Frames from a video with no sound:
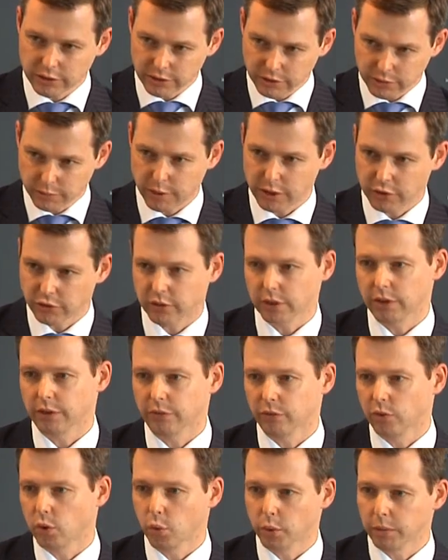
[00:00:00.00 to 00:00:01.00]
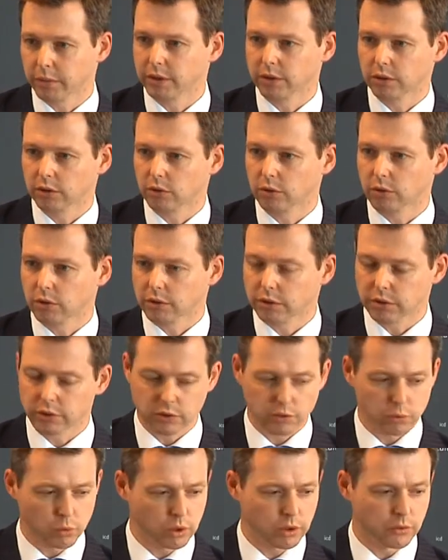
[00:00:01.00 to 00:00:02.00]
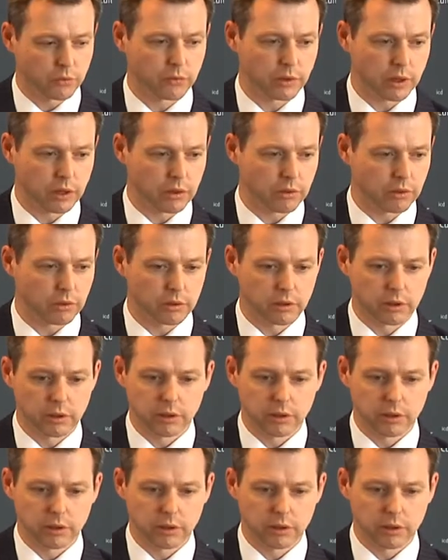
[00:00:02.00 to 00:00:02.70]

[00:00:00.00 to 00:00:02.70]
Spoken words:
especially for women and girls, is one of our